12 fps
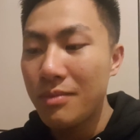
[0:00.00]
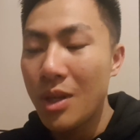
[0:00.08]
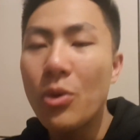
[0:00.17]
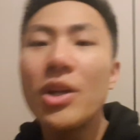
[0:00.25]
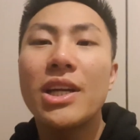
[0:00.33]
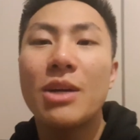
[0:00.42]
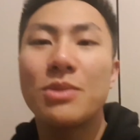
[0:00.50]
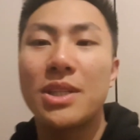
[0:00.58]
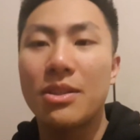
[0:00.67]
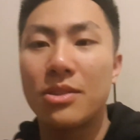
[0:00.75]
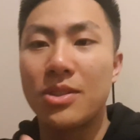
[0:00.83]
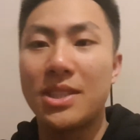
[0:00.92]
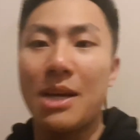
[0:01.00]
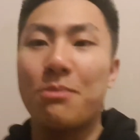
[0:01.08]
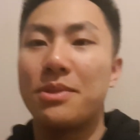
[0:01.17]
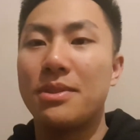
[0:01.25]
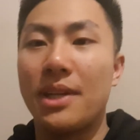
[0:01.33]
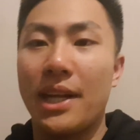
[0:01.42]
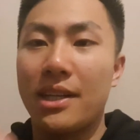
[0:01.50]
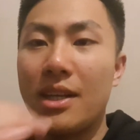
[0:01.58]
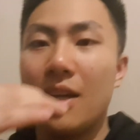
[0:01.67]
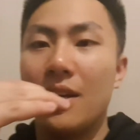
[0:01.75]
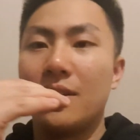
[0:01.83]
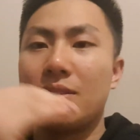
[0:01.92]
it really comes down to steps, like
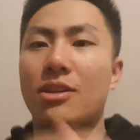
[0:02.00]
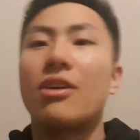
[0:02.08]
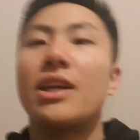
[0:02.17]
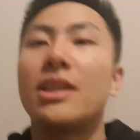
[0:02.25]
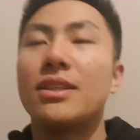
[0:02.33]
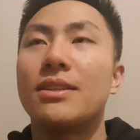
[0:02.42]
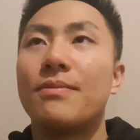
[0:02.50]
starting,